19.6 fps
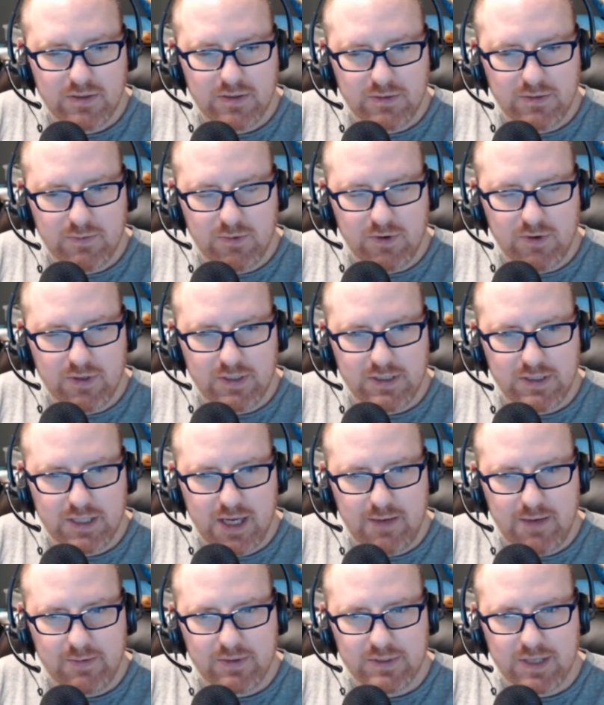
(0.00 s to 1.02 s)
do more of the
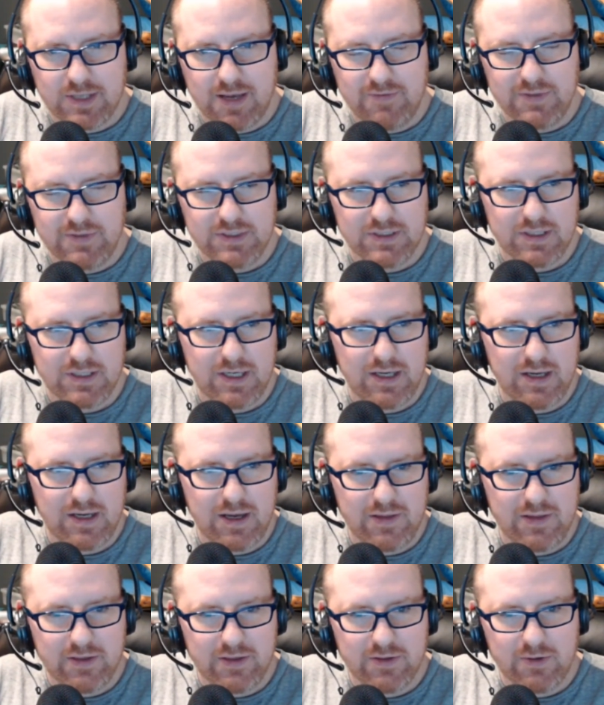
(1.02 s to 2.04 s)
same? Because obviously,
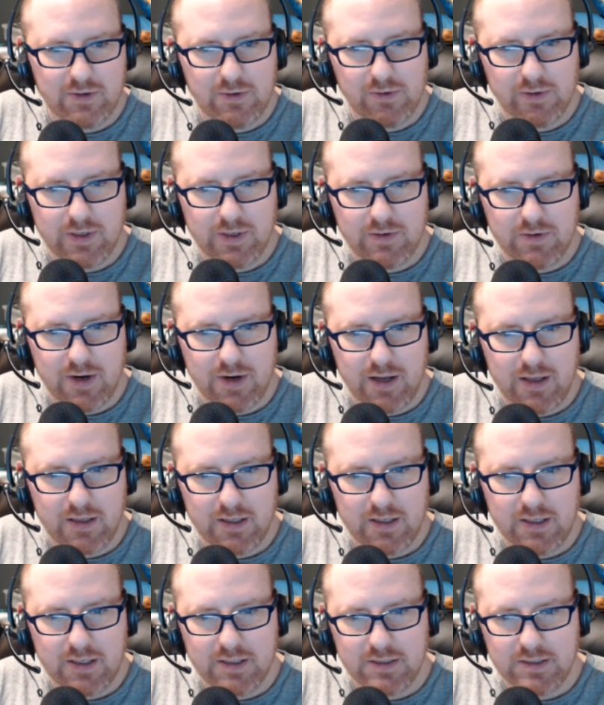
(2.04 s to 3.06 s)
I think the holy
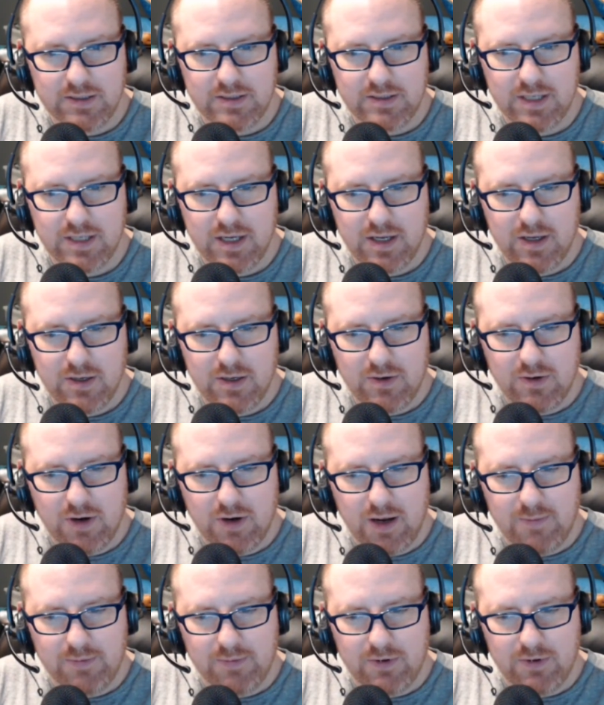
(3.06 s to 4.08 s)
grail is you're
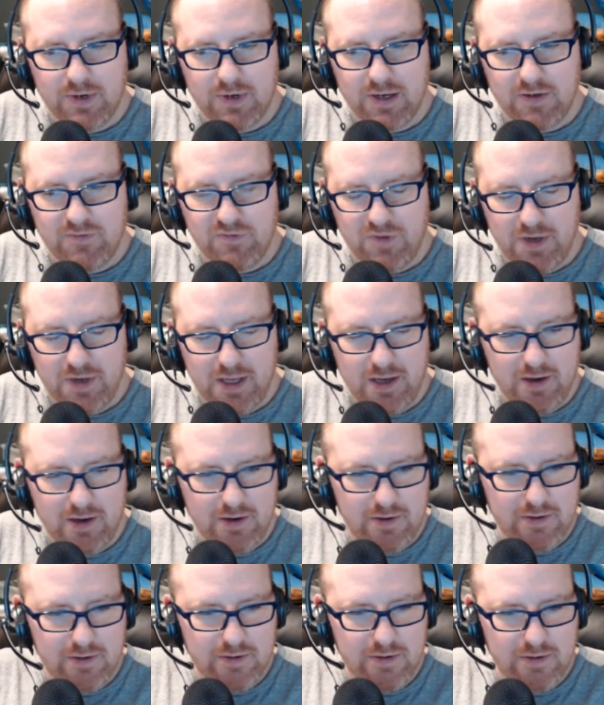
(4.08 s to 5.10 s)
uploading a
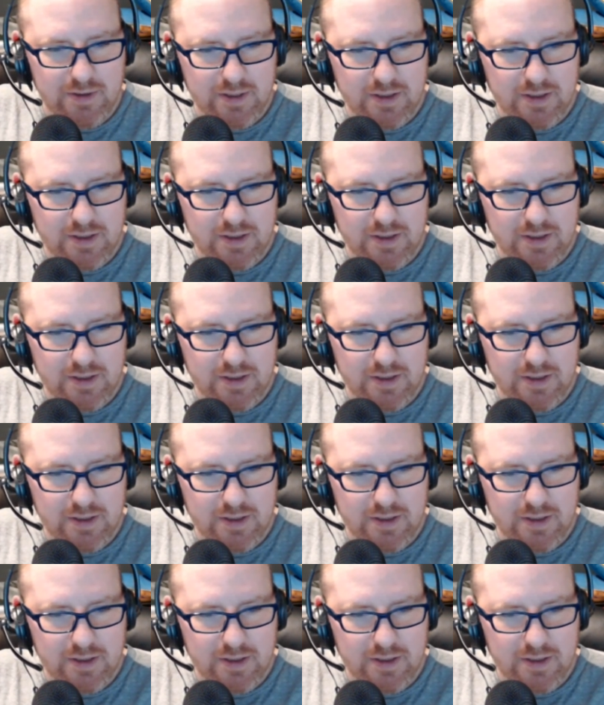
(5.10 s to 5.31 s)
video.